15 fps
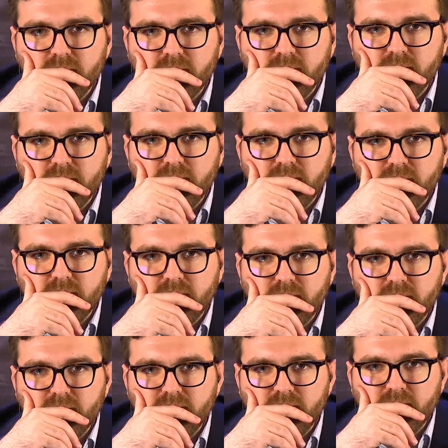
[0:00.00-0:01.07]

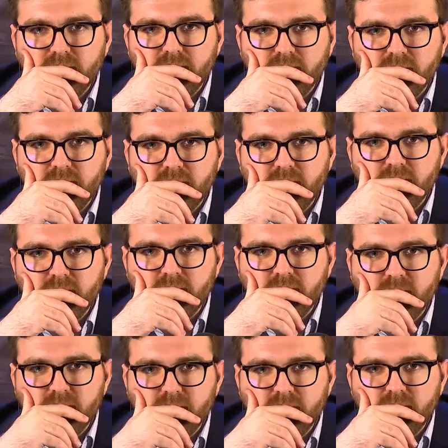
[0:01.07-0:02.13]

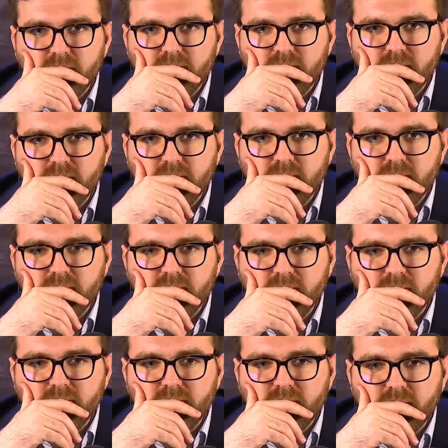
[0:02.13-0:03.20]

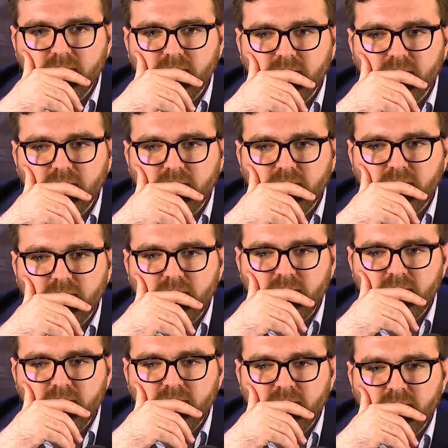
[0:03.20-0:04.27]

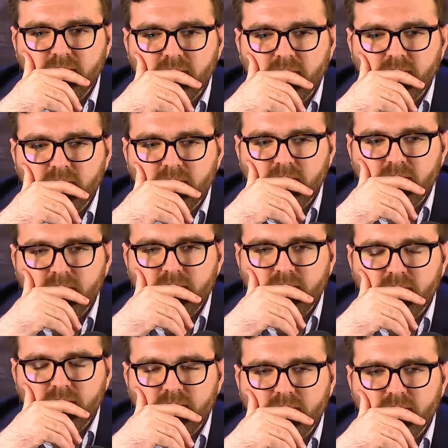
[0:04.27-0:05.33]

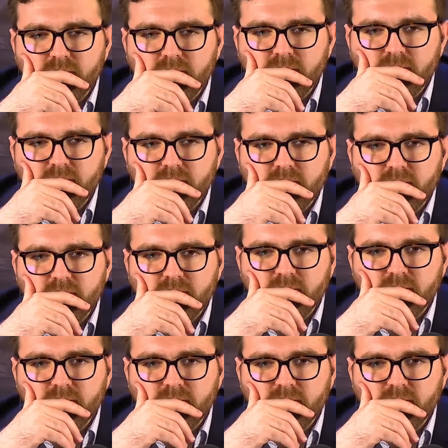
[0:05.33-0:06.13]
(not speaking)